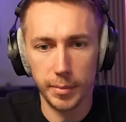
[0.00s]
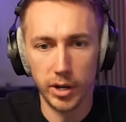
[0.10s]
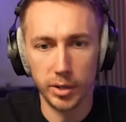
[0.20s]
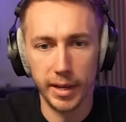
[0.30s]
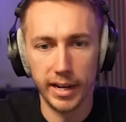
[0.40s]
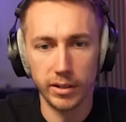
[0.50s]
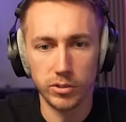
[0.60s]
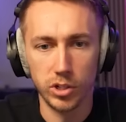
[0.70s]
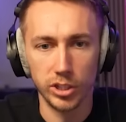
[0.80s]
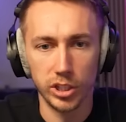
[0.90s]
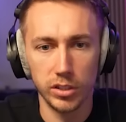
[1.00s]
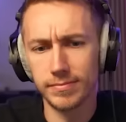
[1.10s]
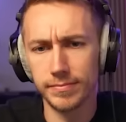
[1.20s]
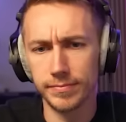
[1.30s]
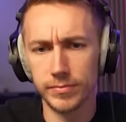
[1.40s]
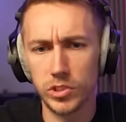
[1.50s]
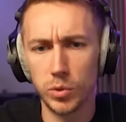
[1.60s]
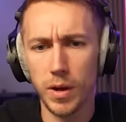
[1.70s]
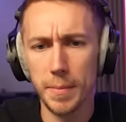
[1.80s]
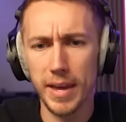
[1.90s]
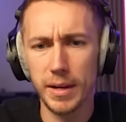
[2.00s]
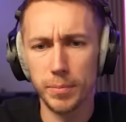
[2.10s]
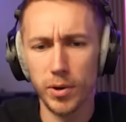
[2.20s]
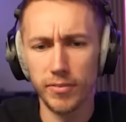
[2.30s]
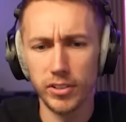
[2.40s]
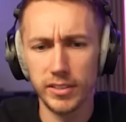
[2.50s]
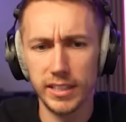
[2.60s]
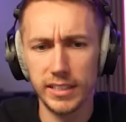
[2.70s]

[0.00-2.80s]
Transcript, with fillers: American Pale Ale. Got you. Hmm. Do I make profit on